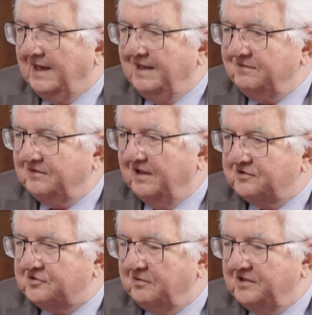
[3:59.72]
And
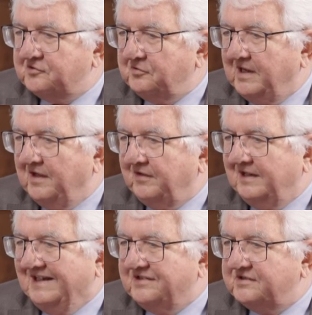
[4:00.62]
so this together
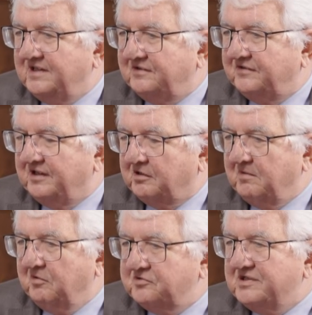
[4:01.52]
leads that the
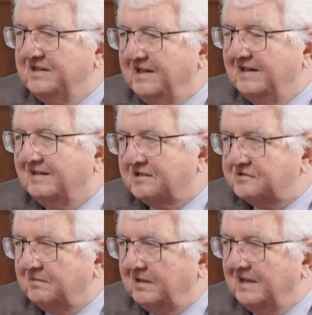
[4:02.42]
growth in the
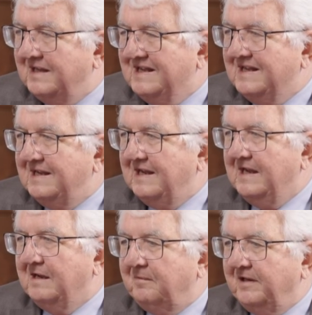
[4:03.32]
industrial
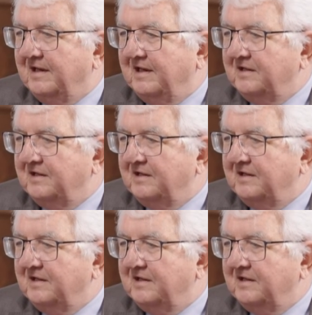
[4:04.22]
area